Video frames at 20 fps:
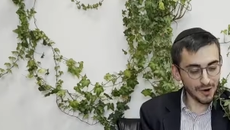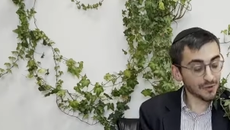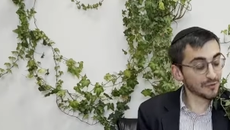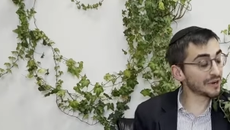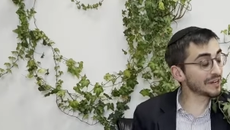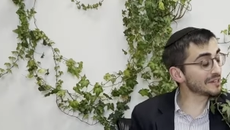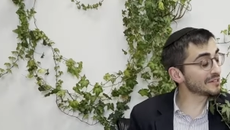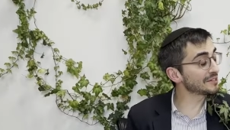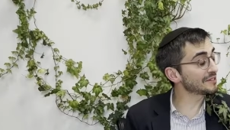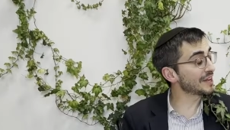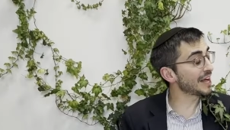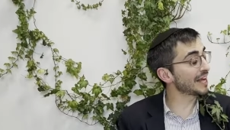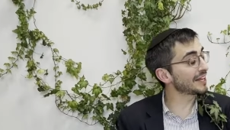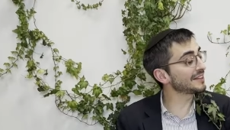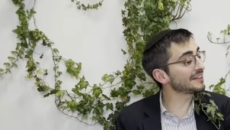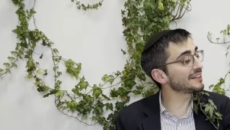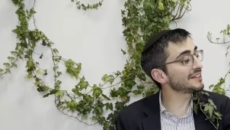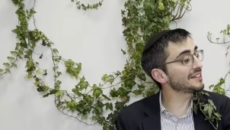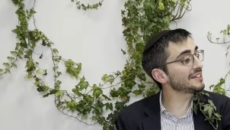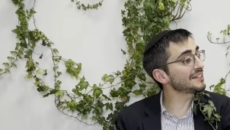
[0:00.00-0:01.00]
Well, I
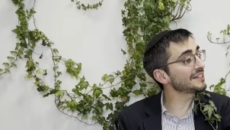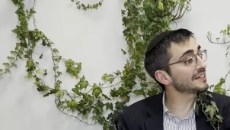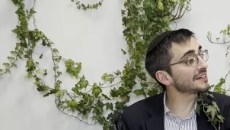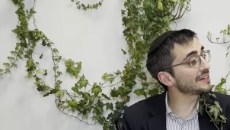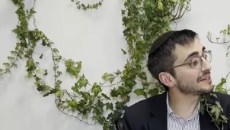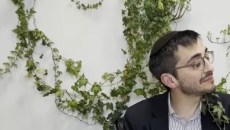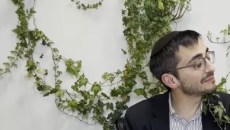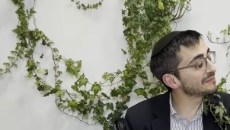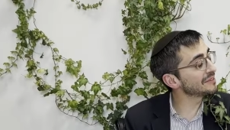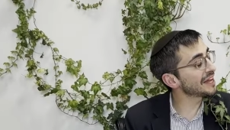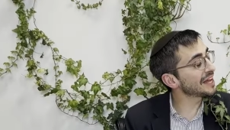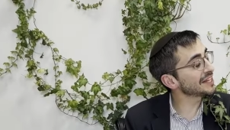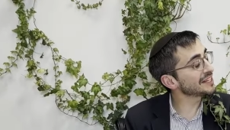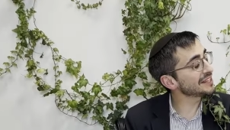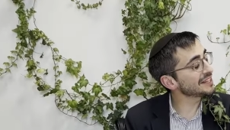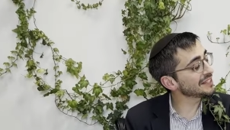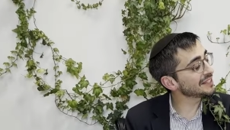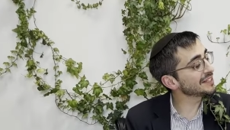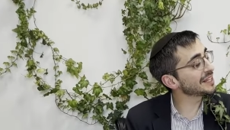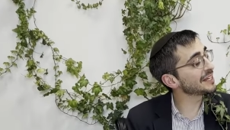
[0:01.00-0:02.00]
think
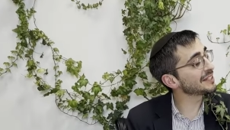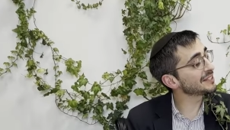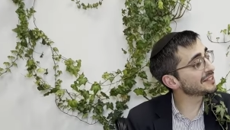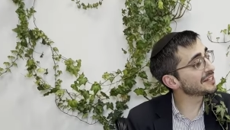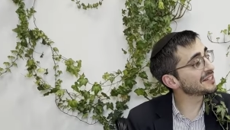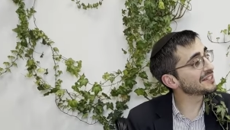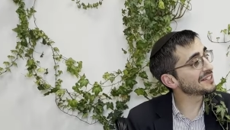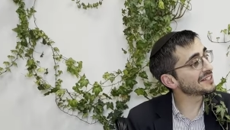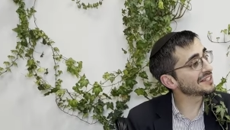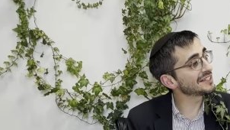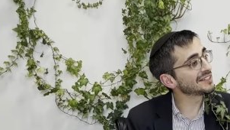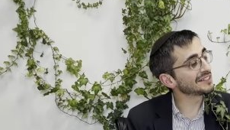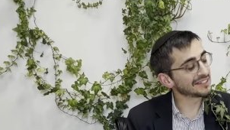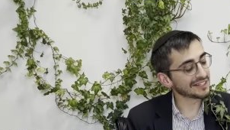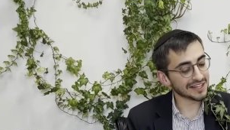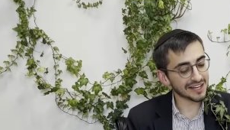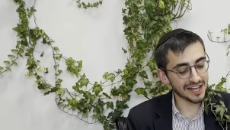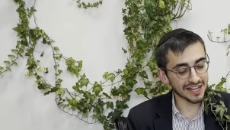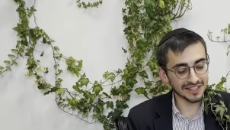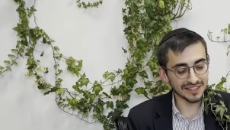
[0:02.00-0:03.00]
that does it.
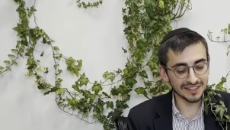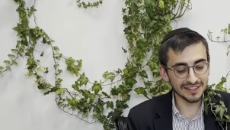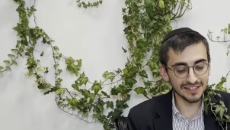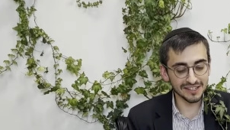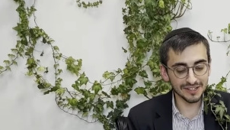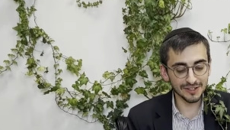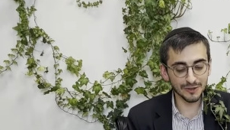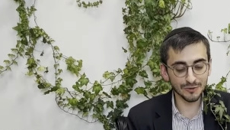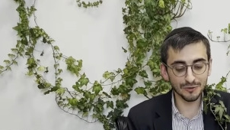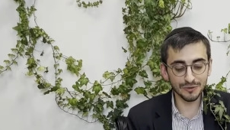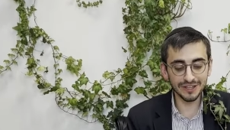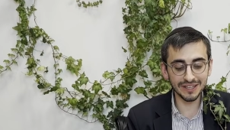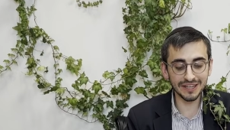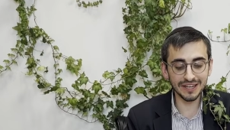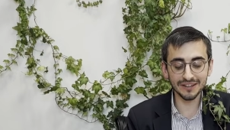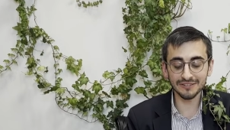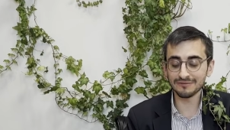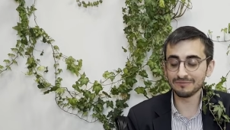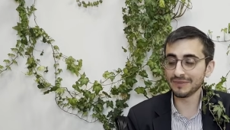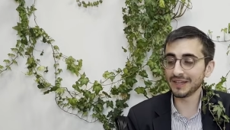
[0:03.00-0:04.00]
I think we
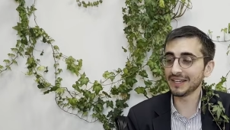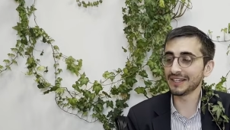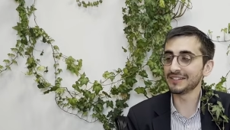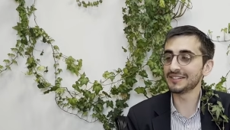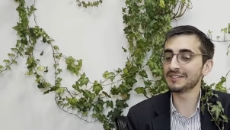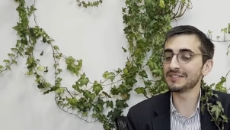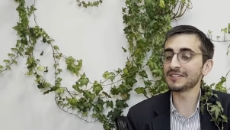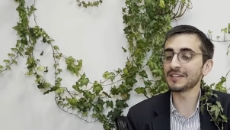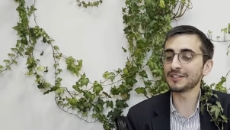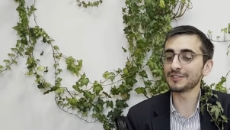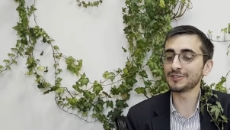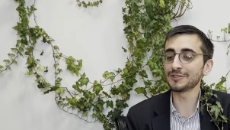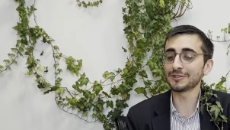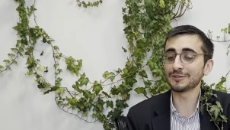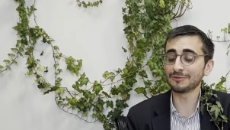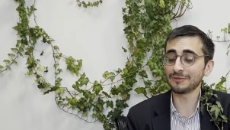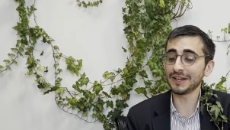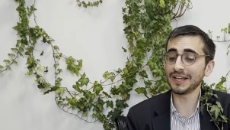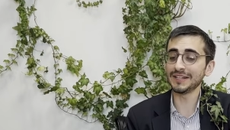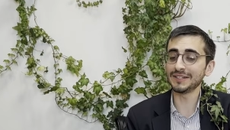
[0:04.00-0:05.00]
have made such
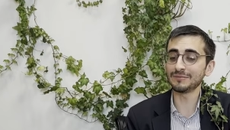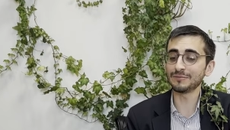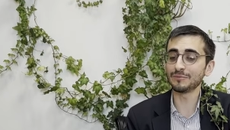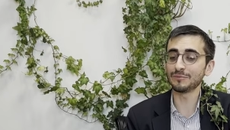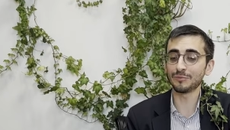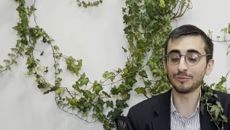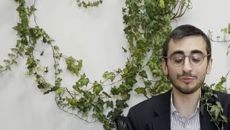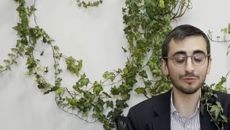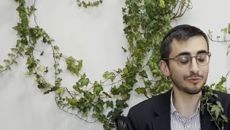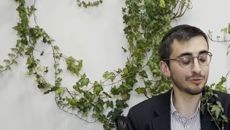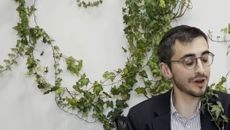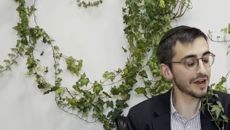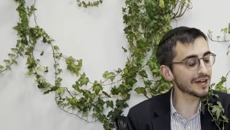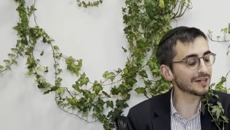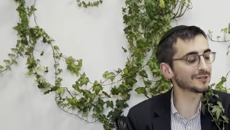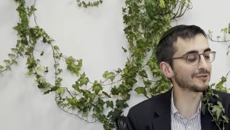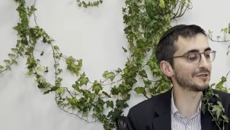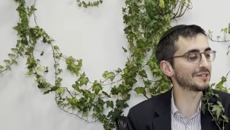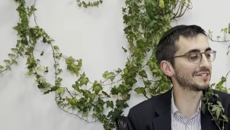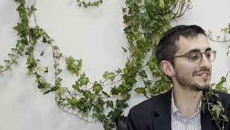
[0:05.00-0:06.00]
great
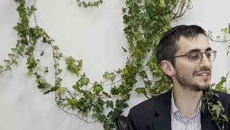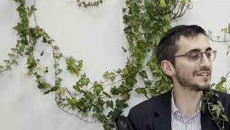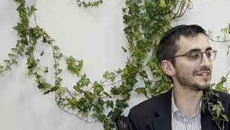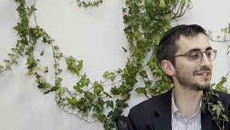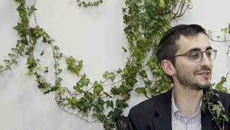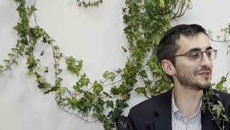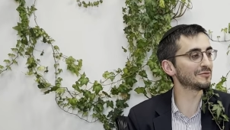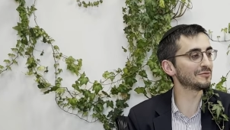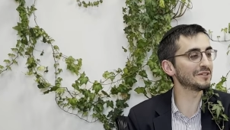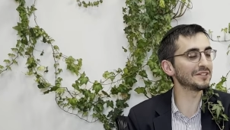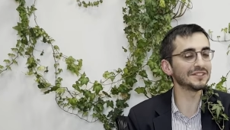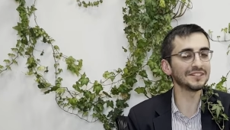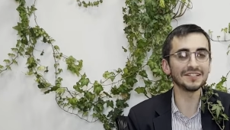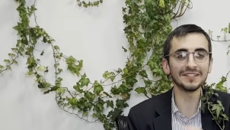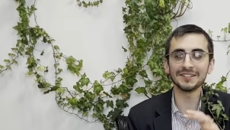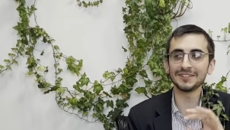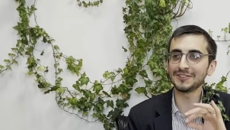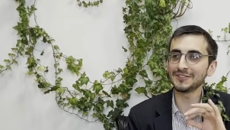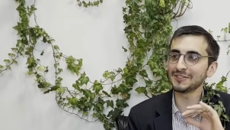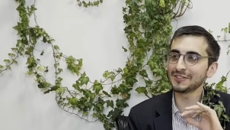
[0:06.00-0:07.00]
progress here.
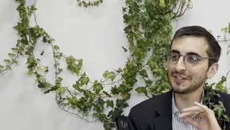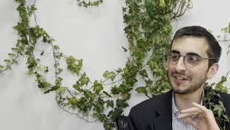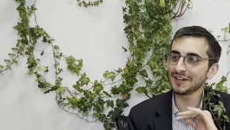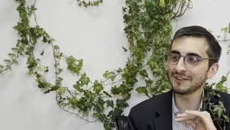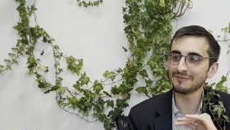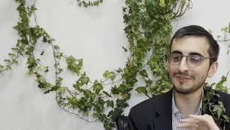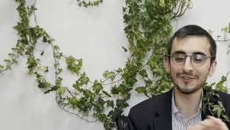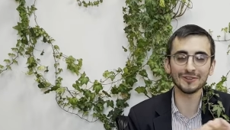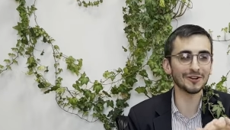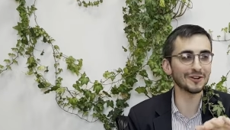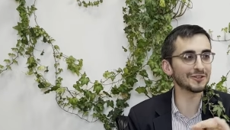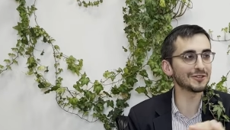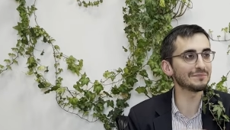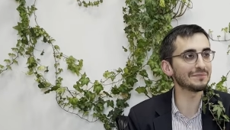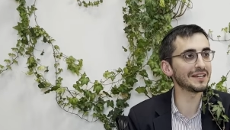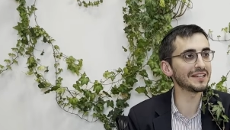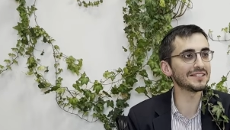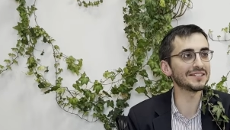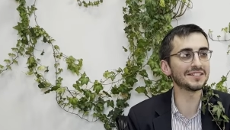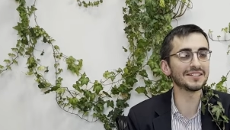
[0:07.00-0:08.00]
Really just covered all the
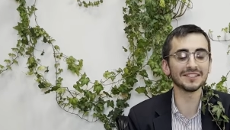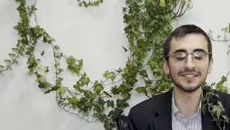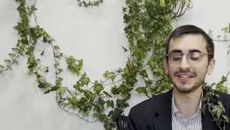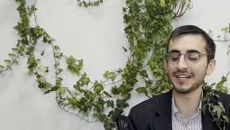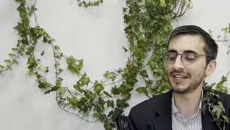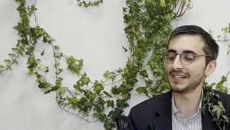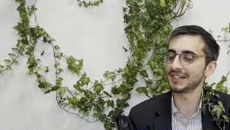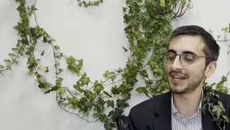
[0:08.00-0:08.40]
bases, and